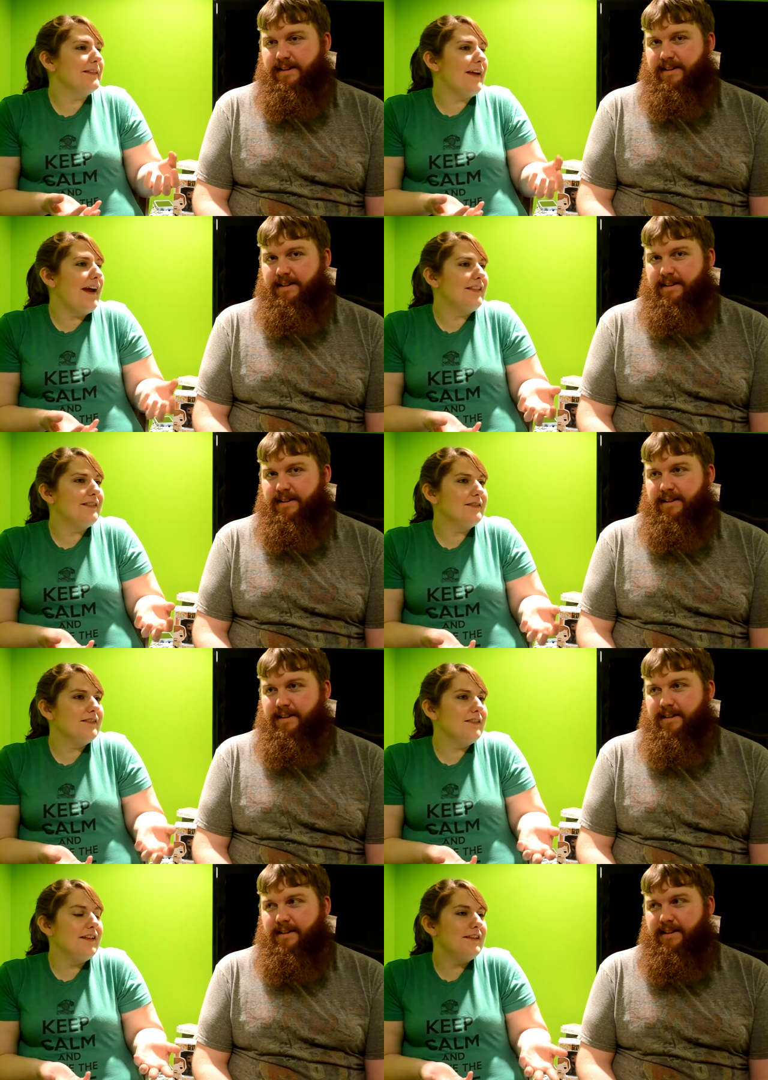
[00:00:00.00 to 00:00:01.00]
Speaker 1: is.
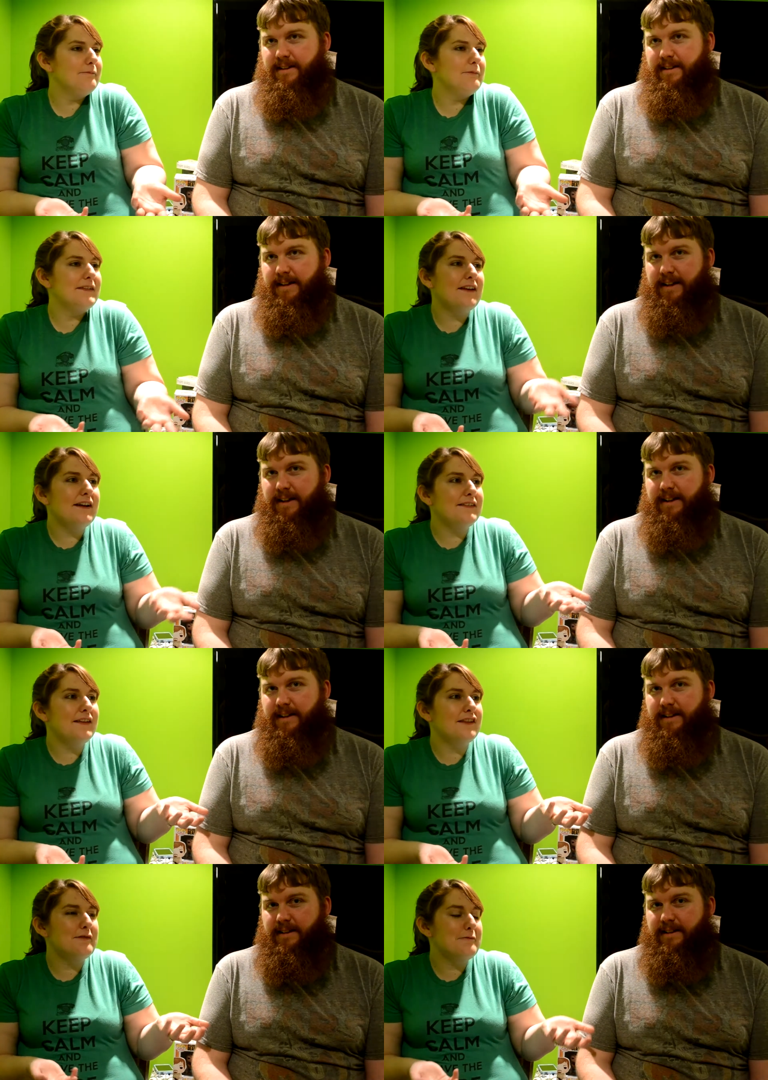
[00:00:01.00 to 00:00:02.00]
Besides
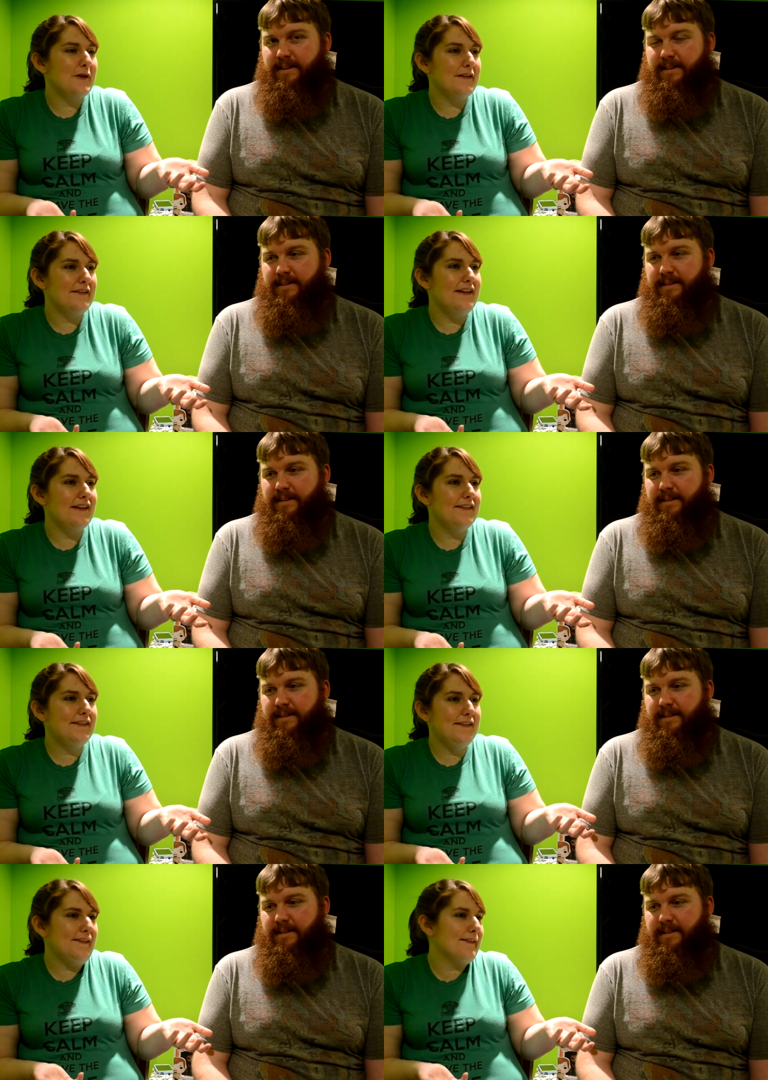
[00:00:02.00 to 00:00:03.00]
like the prison, I
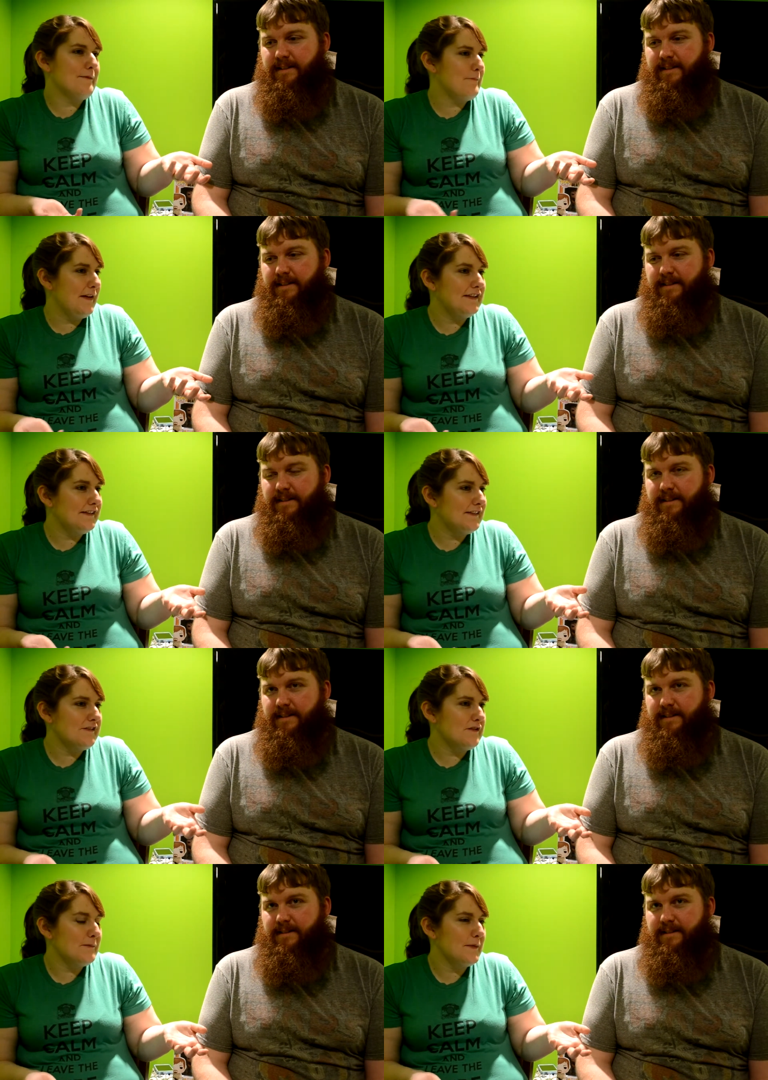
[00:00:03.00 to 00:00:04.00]
think this is the biggest the
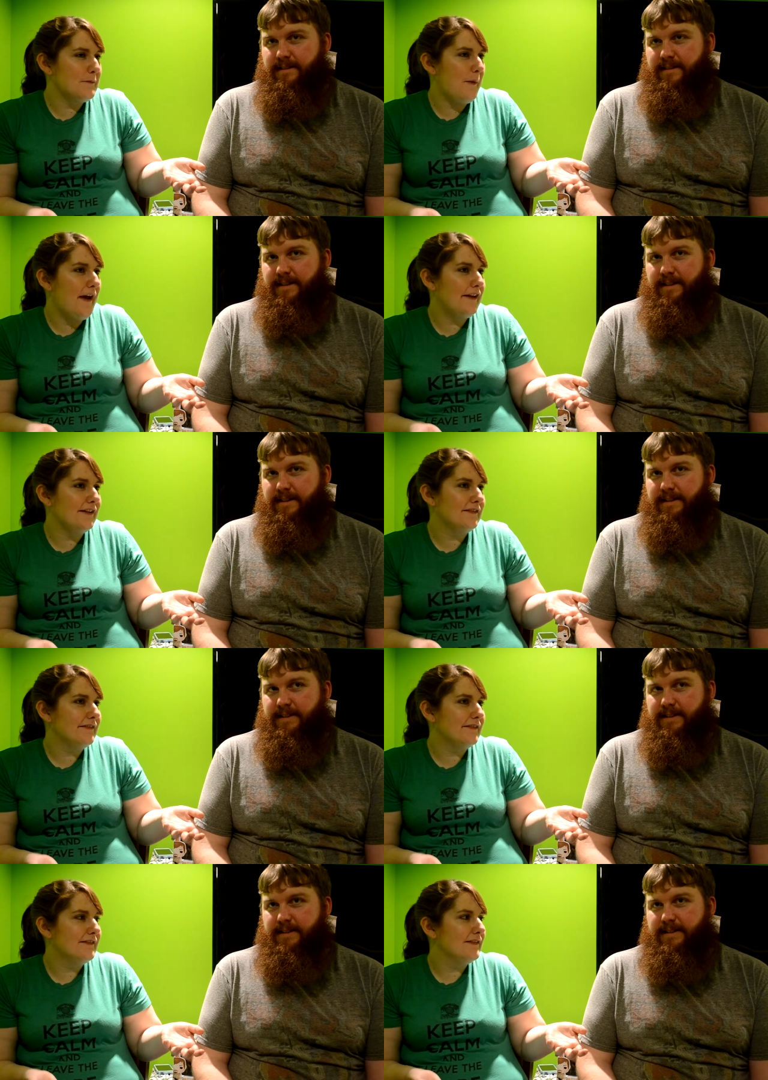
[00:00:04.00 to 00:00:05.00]
group has been.
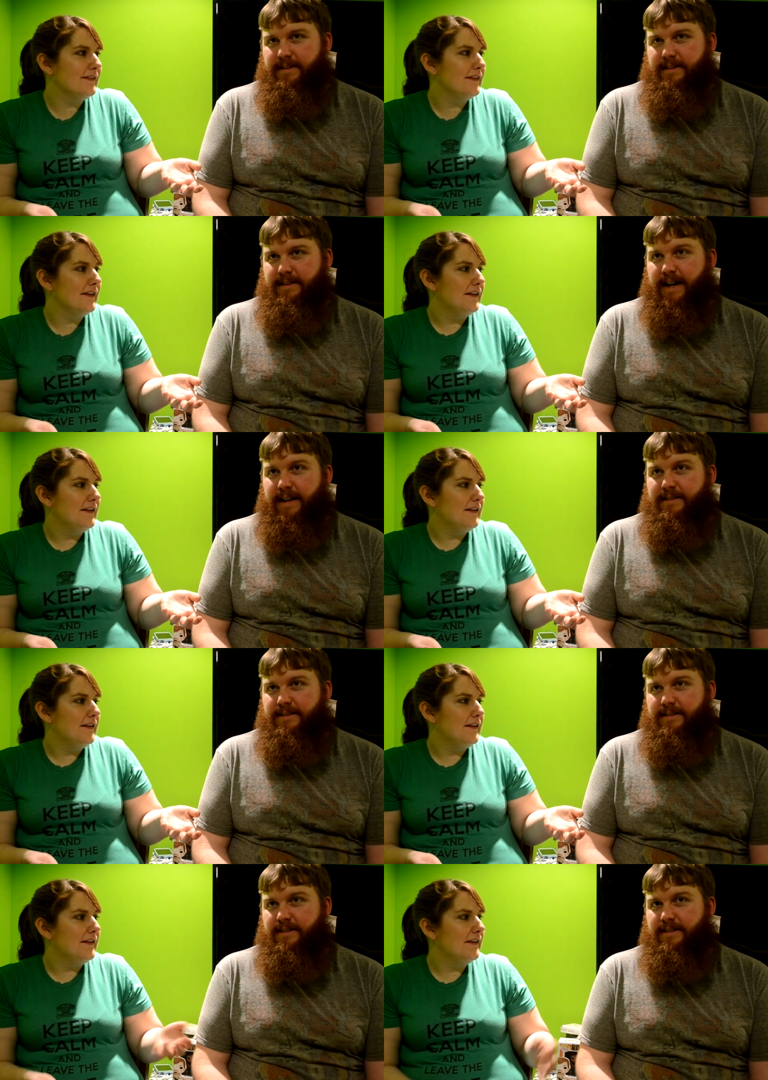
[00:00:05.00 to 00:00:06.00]

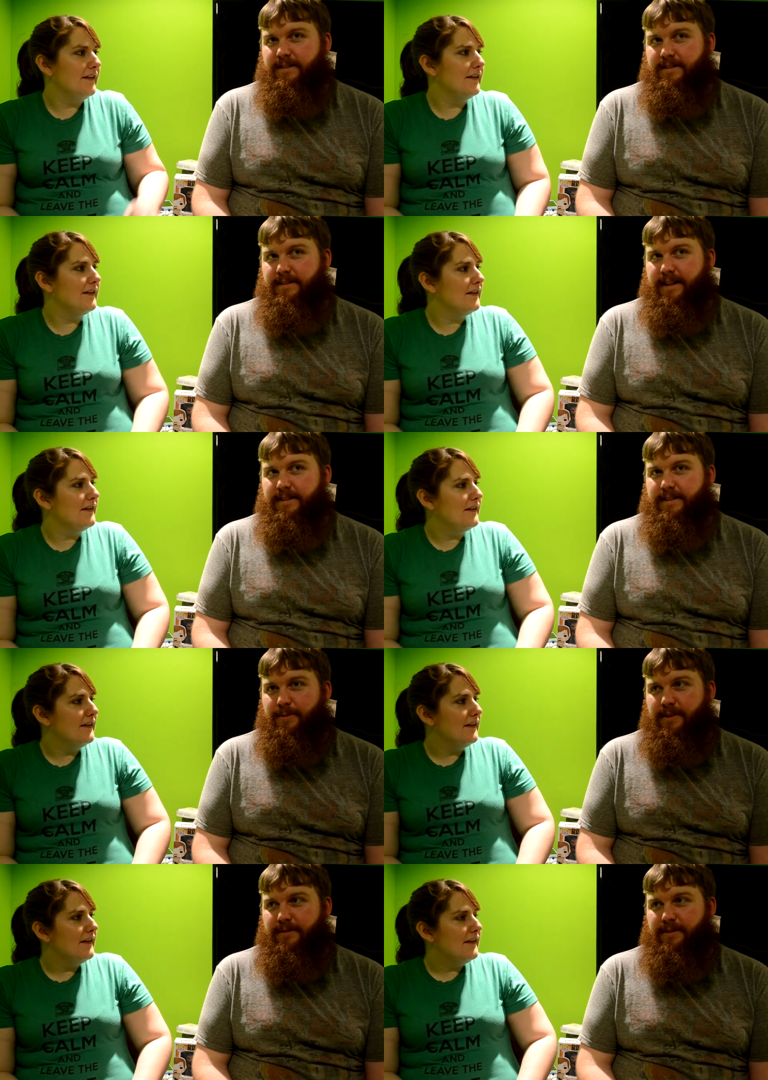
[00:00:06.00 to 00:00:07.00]
Speaker 2: Yes, I
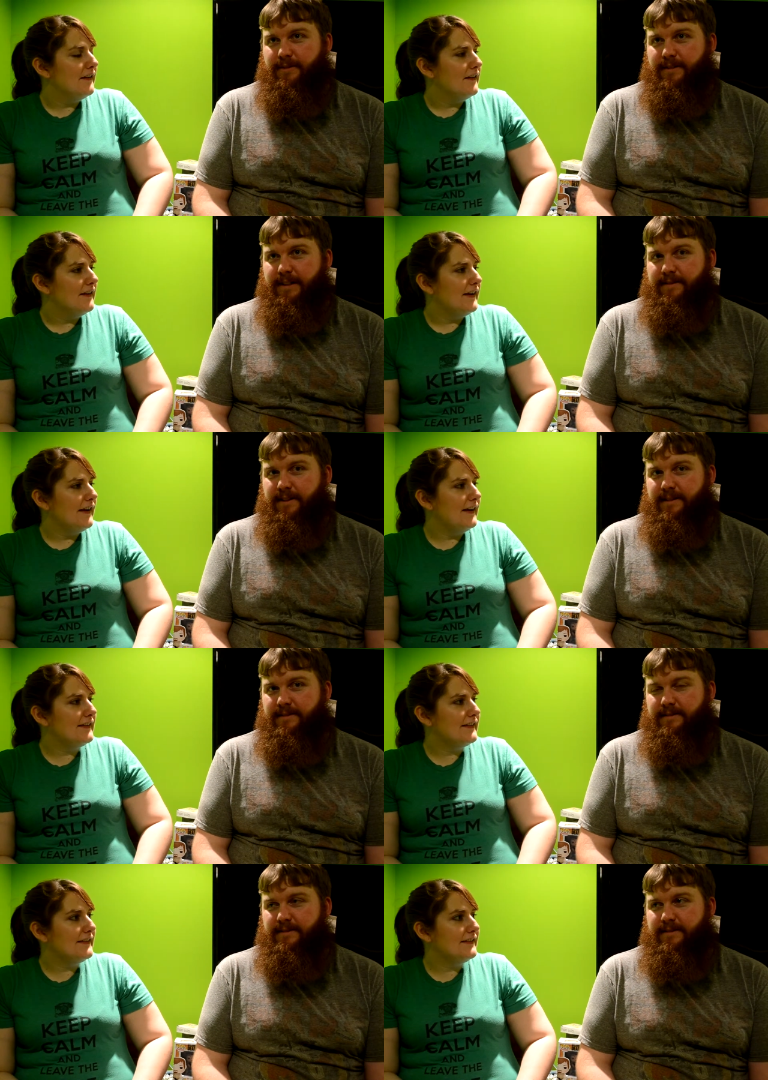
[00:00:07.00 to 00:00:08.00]
believe so.
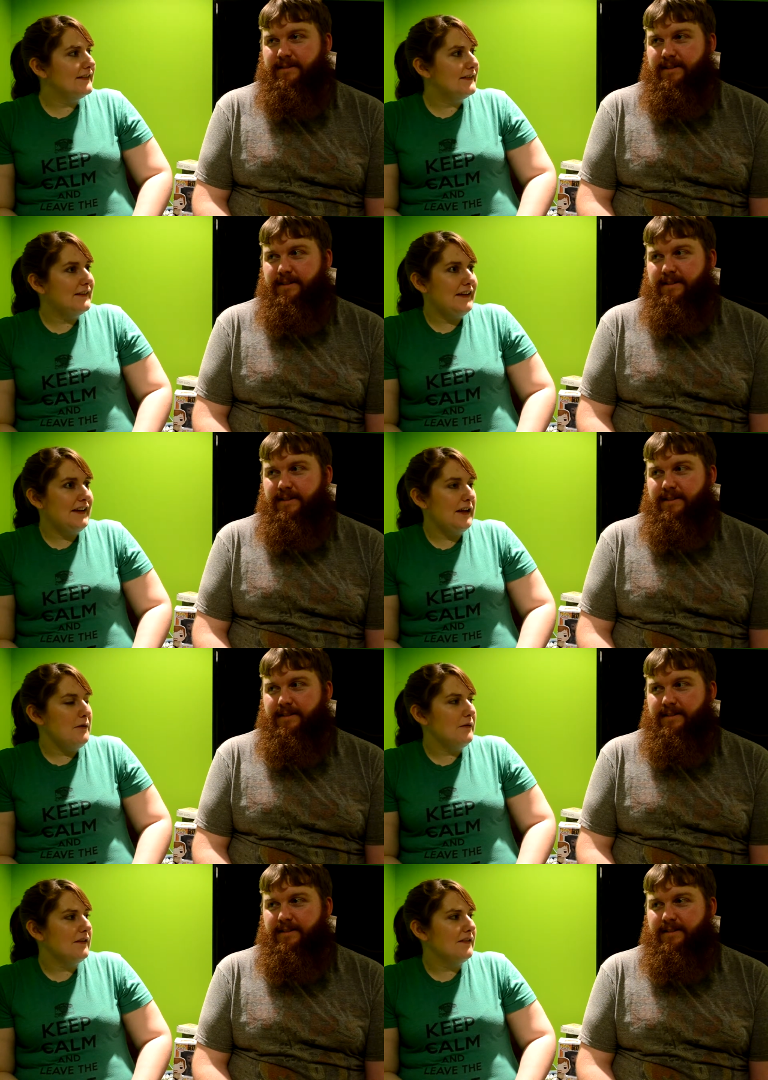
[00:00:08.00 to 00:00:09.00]
Speaker 1: Even it's
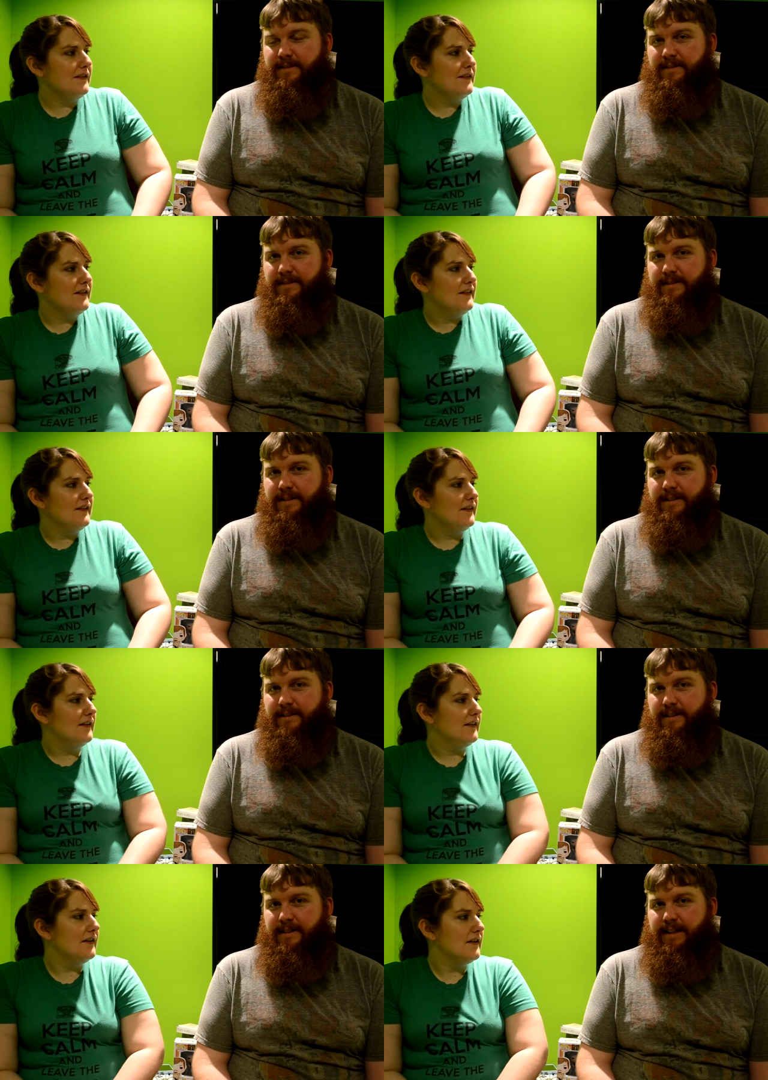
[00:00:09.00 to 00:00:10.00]
huge.
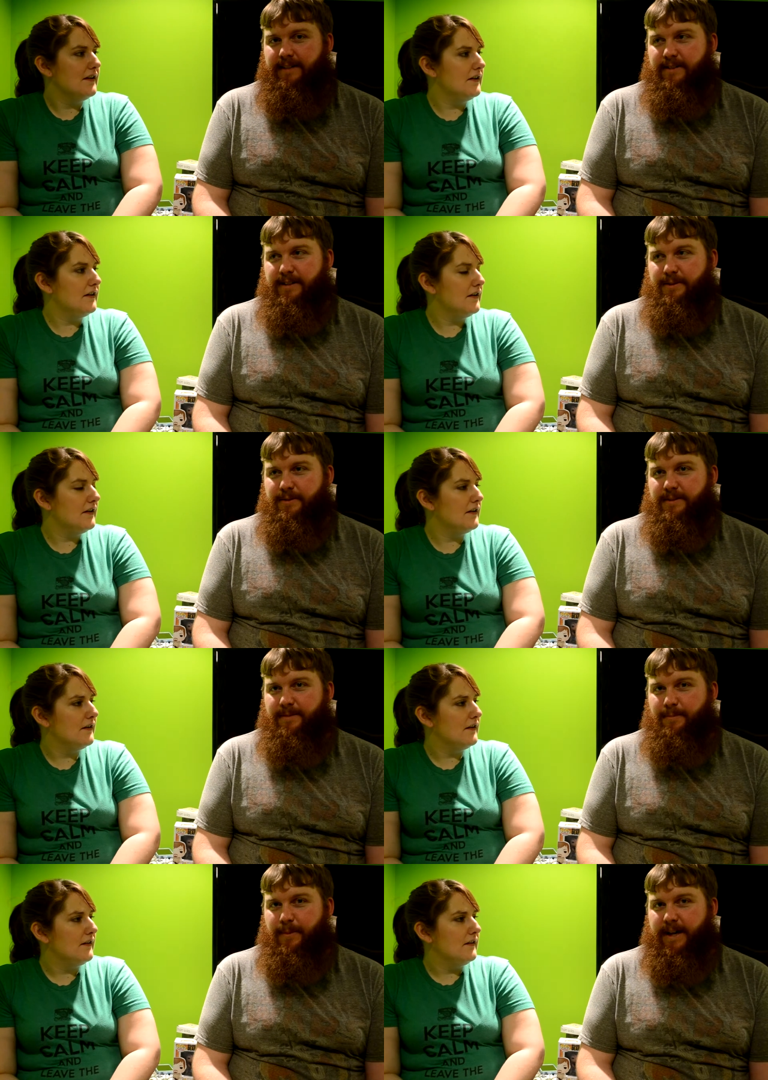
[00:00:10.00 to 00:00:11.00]
Speaker 2: Even
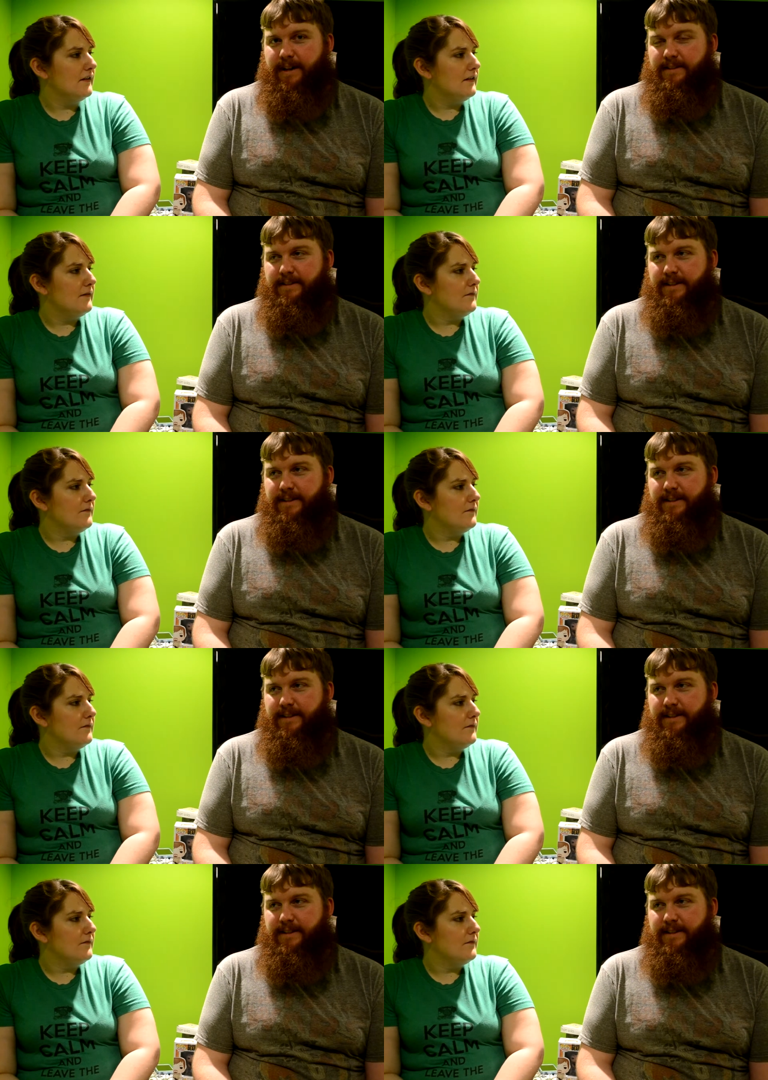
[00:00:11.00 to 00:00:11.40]
losing Beth,